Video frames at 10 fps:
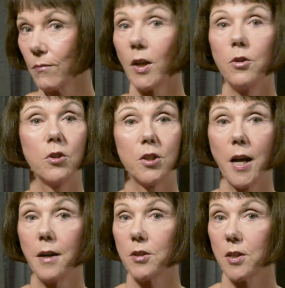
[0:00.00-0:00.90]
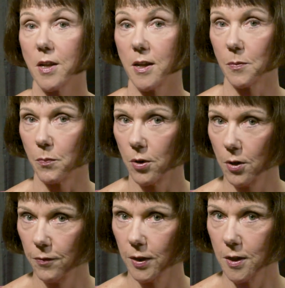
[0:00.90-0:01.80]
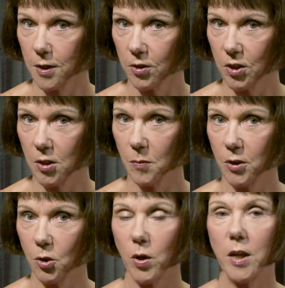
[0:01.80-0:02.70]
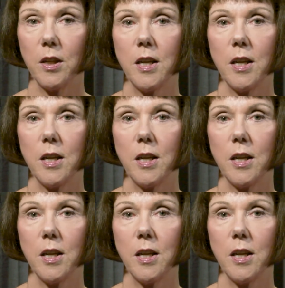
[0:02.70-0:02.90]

Your tongue stays perfectly still between